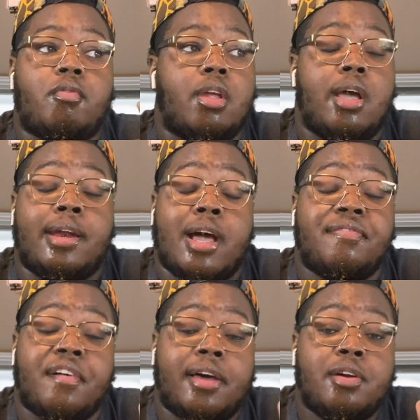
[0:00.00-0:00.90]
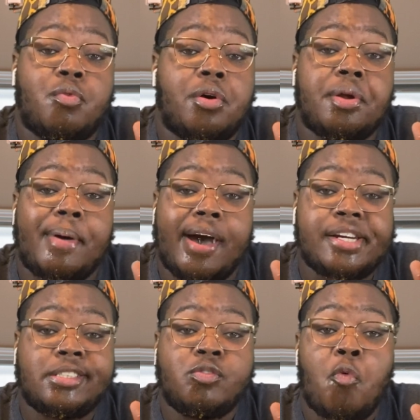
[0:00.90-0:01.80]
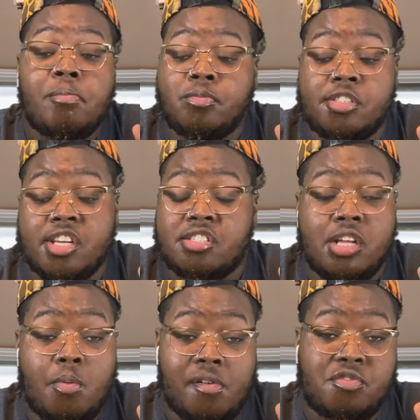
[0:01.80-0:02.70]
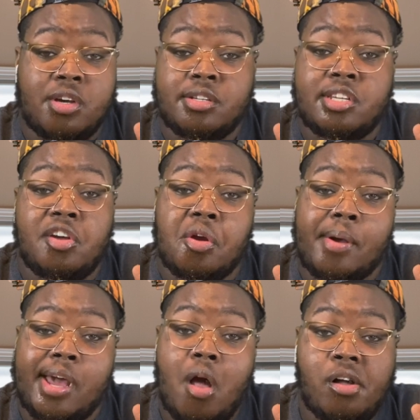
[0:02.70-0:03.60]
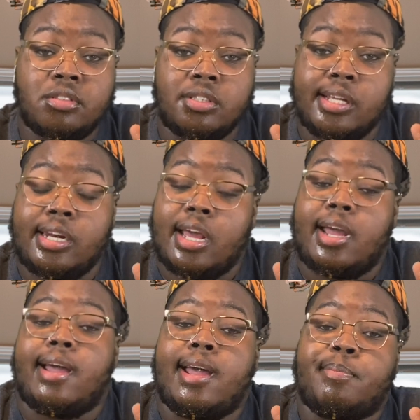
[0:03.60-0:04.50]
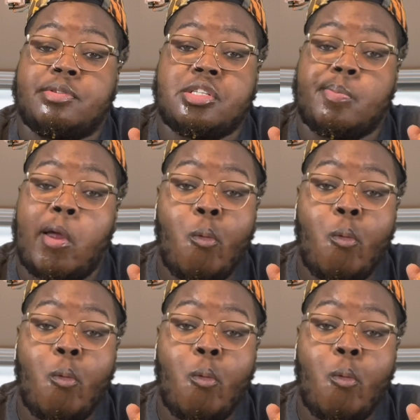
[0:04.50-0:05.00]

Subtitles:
and I finally wrote about it, because I still wasn't trying to tell nobody that had happened to me.